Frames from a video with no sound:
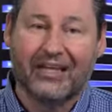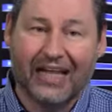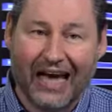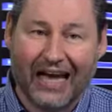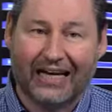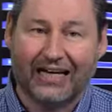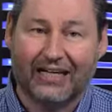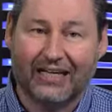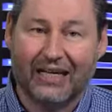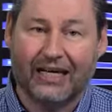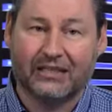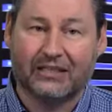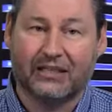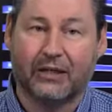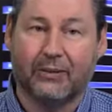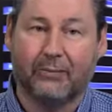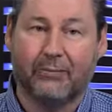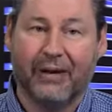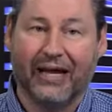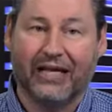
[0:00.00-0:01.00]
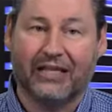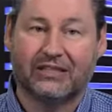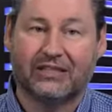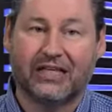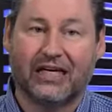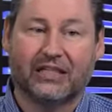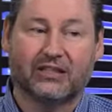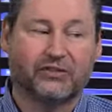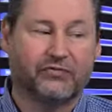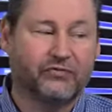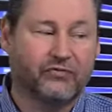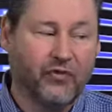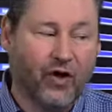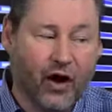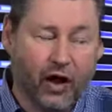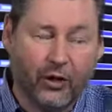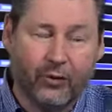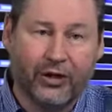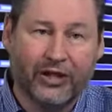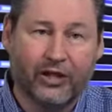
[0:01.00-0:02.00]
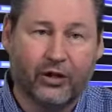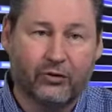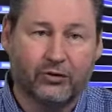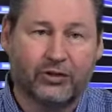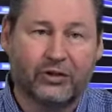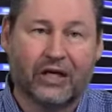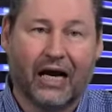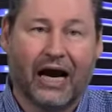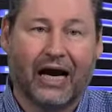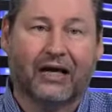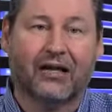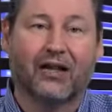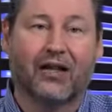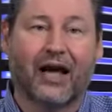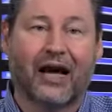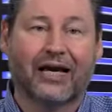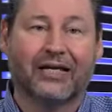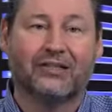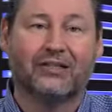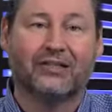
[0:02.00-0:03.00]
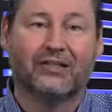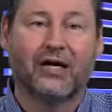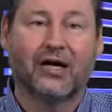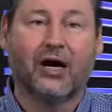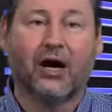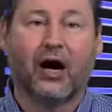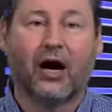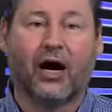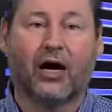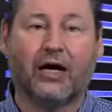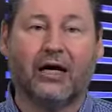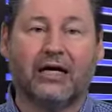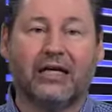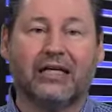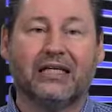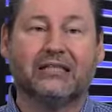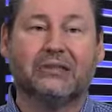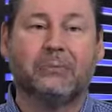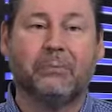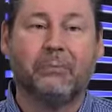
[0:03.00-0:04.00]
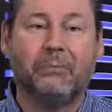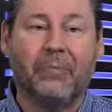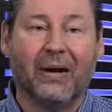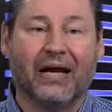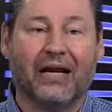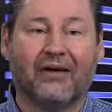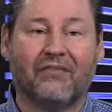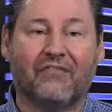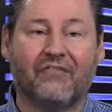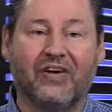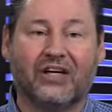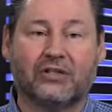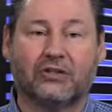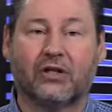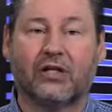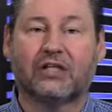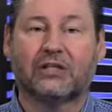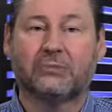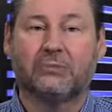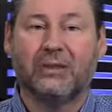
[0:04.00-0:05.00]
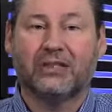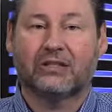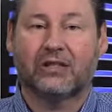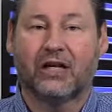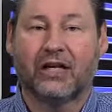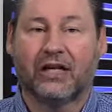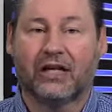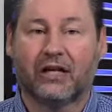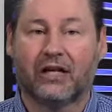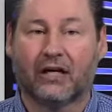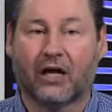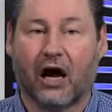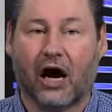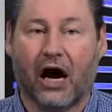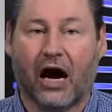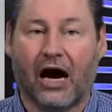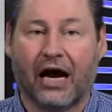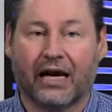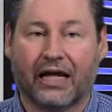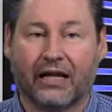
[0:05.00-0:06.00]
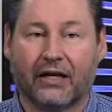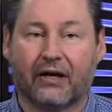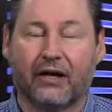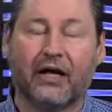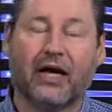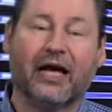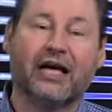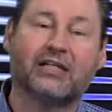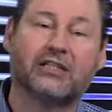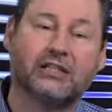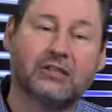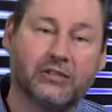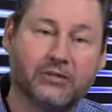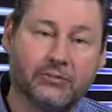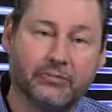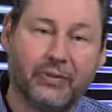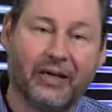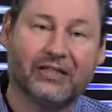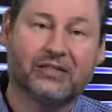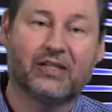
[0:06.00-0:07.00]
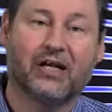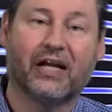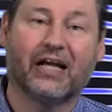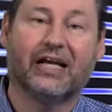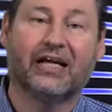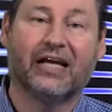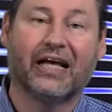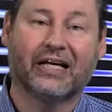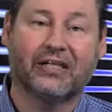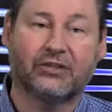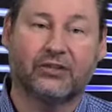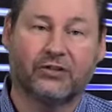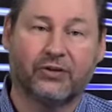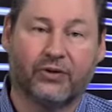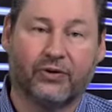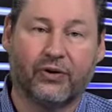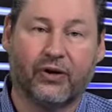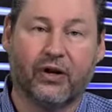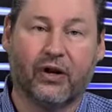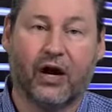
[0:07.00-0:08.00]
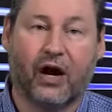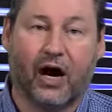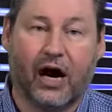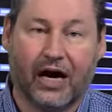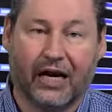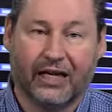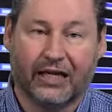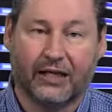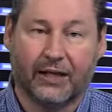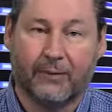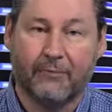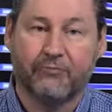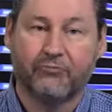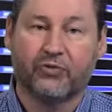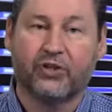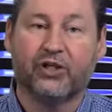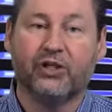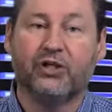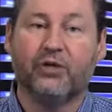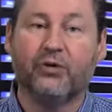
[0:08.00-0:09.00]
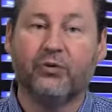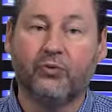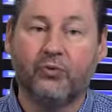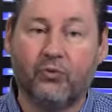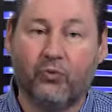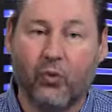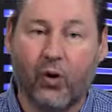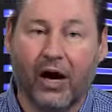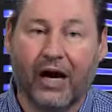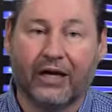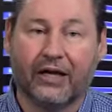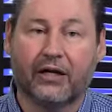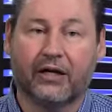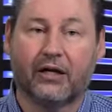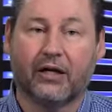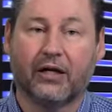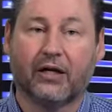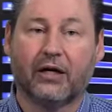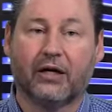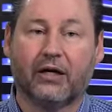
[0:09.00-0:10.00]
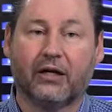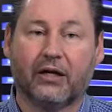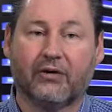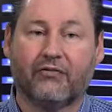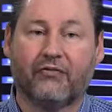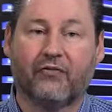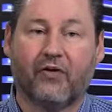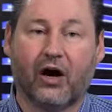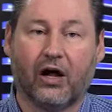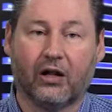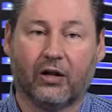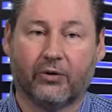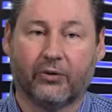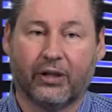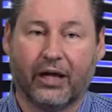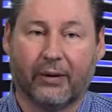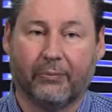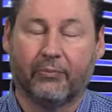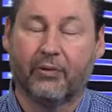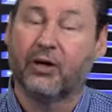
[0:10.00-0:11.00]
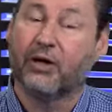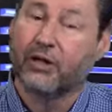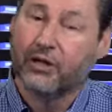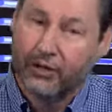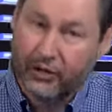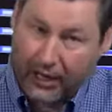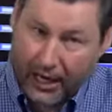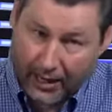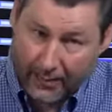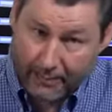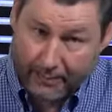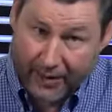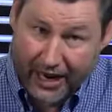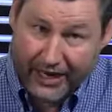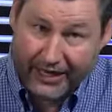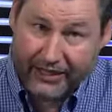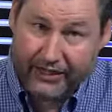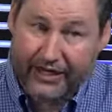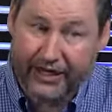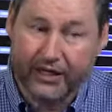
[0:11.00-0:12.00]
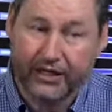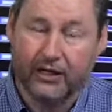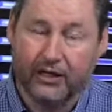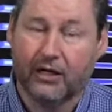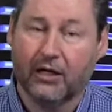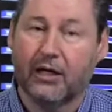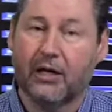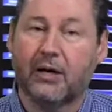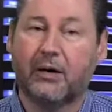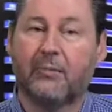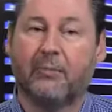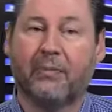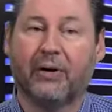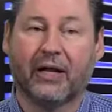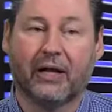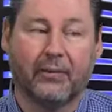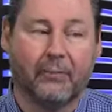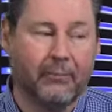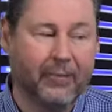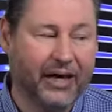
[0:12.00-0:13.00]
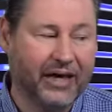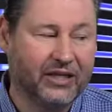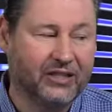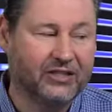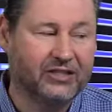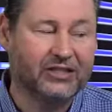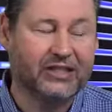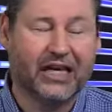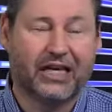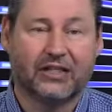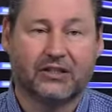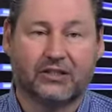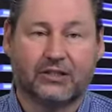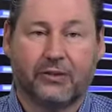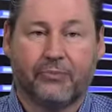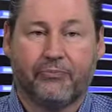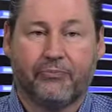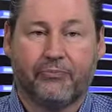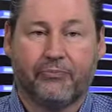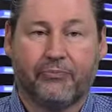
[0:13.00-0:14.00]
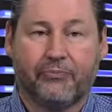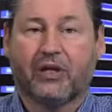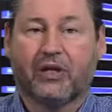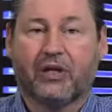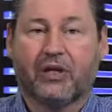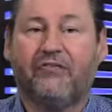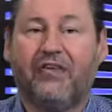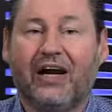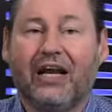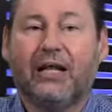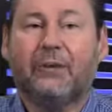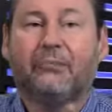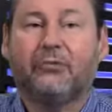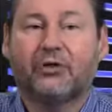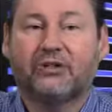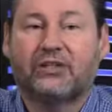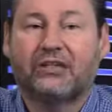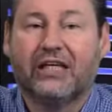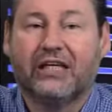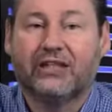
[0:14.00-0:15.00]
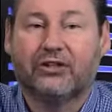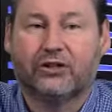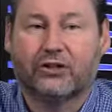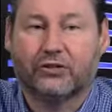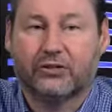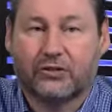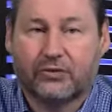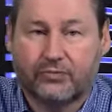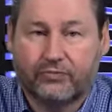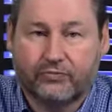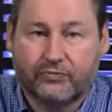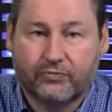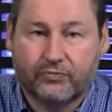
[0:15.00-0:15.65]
That doesn't make sense. Following those guidelines is beneficial, especially in an audit, especially an external audit. You want to follow them. Not binding, but it makes sense. And finally, procedures.